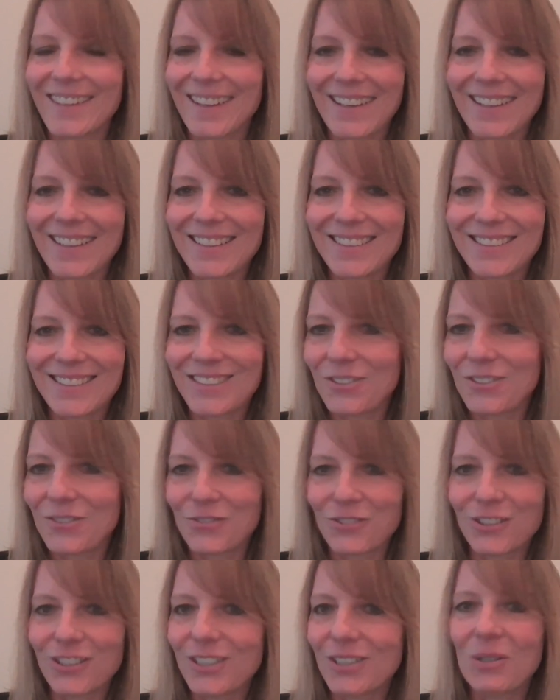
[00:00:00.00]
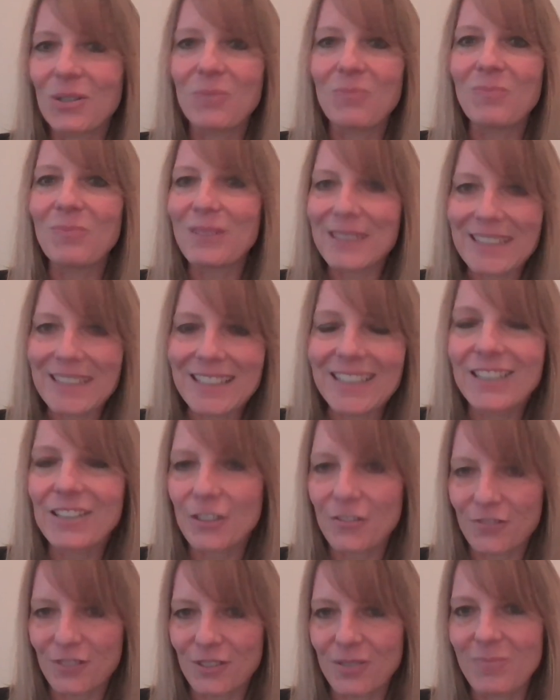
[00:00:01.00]
and you were in a completely
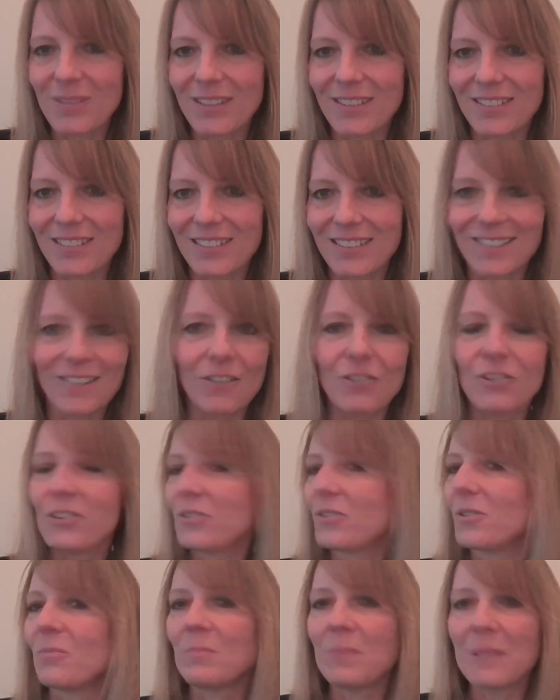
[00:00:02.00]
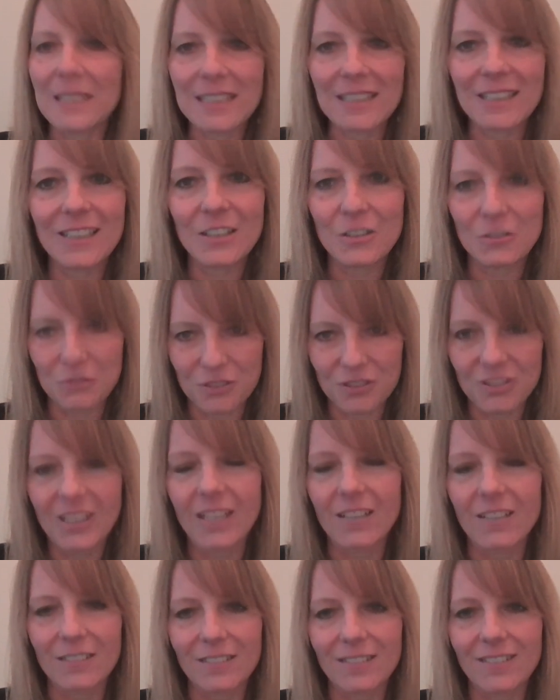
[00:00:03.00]
different business, learned completely new
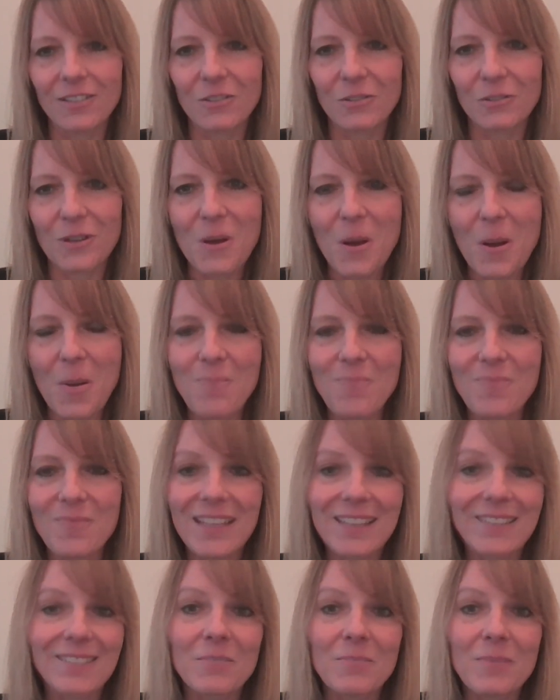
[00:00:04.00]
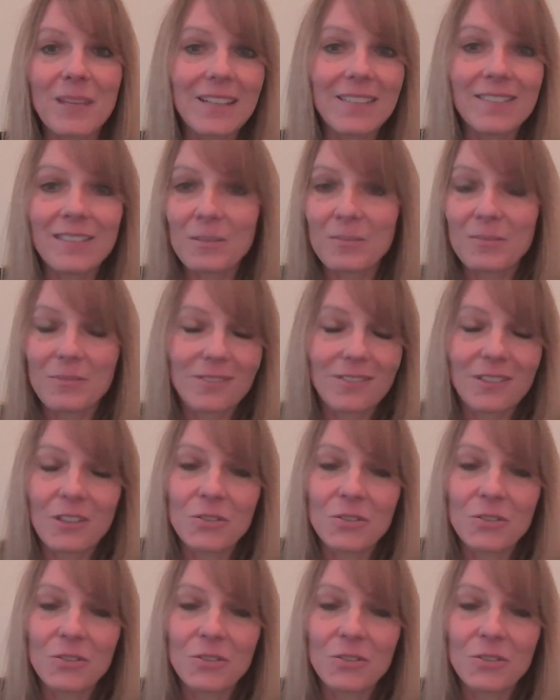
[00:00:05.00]
skills. So that's amazing.